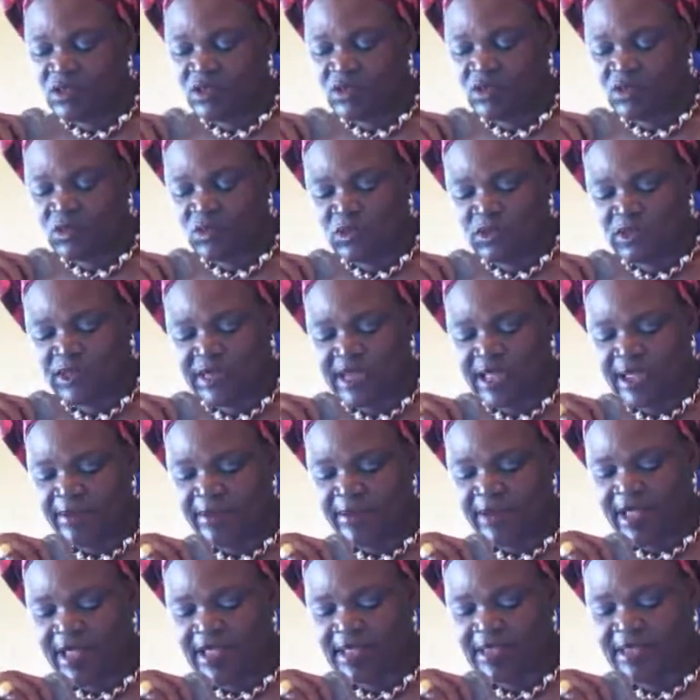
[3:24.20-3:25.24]
to the
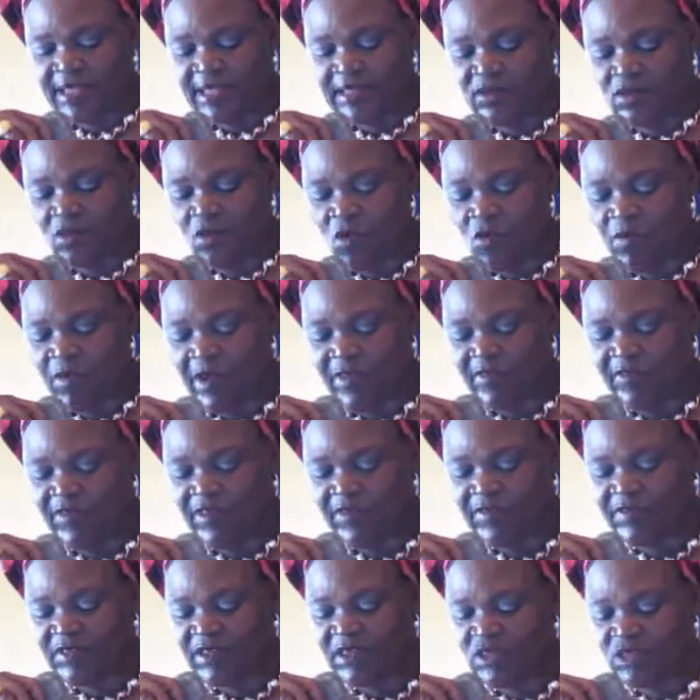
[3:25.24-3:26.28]
limelight that over
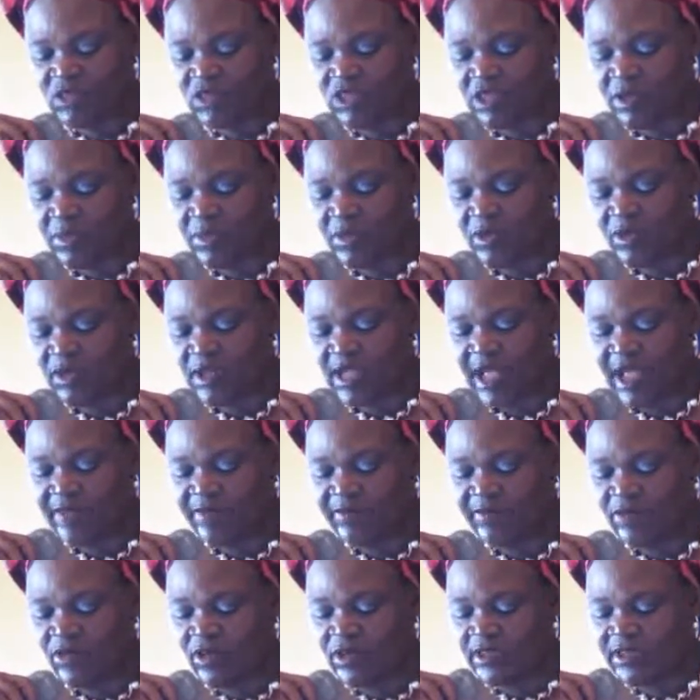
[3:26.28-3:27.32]
50 notable
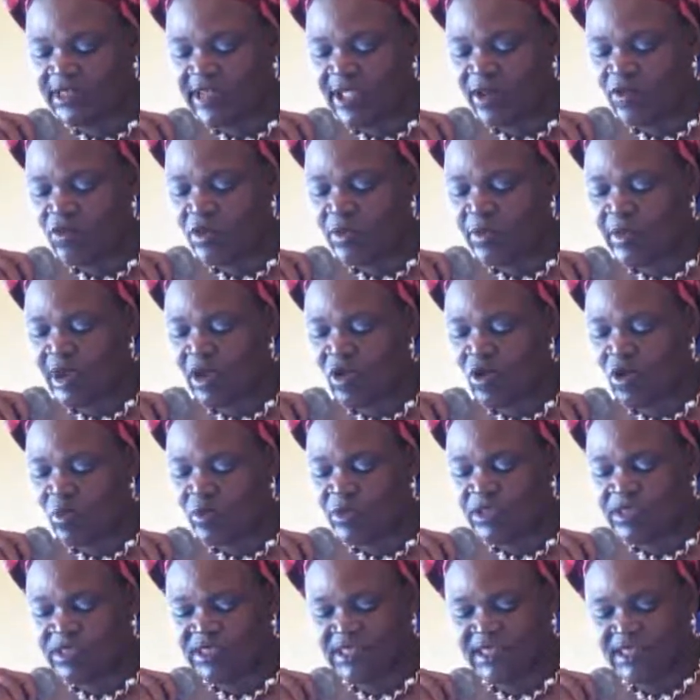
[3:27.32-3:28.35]
and frontline women
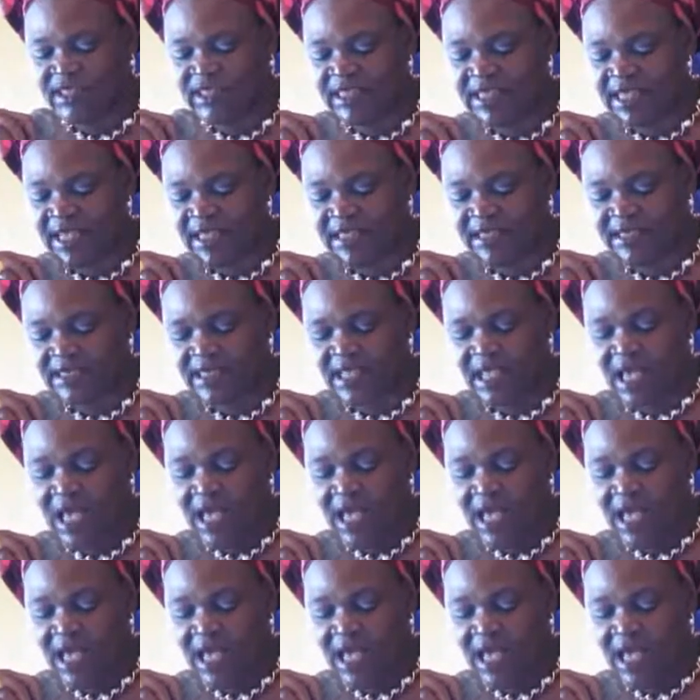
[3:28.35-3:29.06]
community leaders